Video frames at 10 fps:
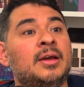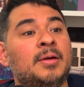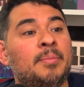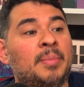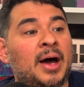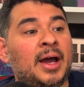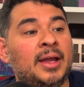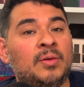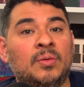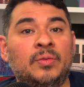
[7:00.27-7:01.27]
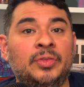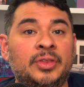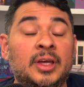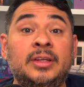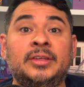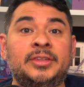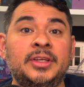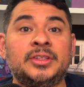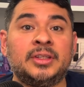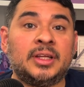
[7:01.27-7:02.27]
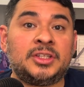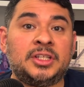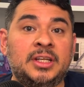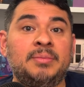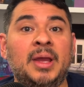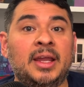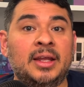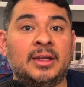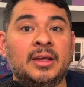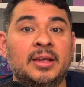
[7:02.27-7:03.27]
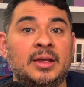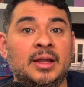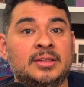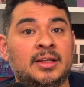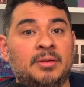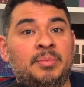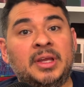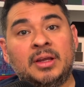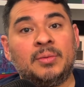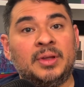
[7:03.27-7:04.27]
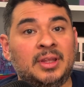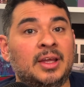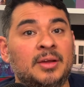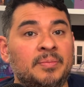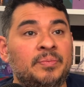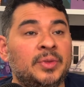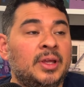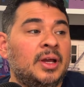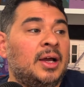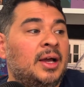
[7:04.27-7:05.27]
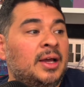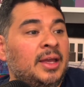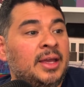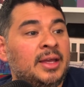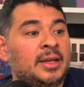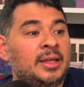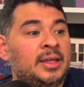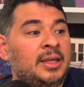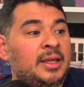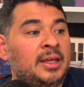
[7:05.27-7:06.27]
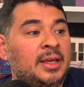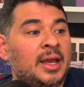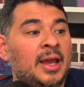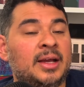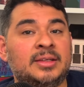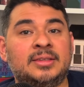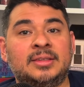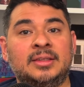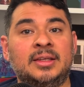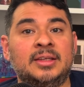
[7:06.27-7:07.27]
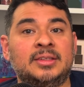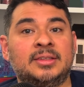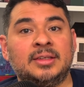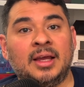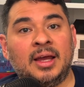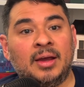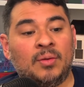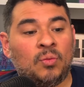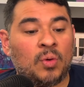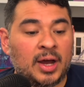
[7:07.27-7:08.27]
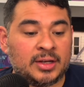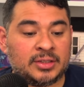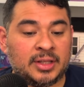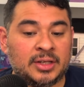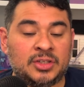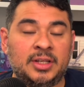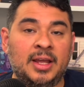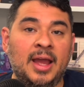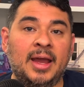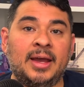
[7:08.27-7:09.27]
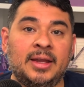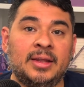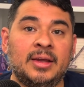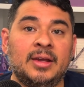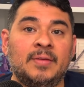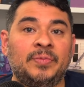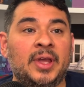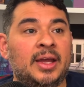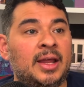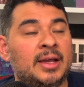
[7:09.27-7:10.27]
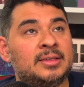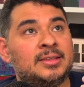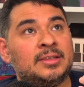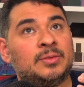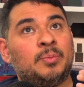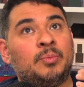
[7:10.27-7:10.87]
by the decision that she made instead of being with him. And he has this watch that she had that has this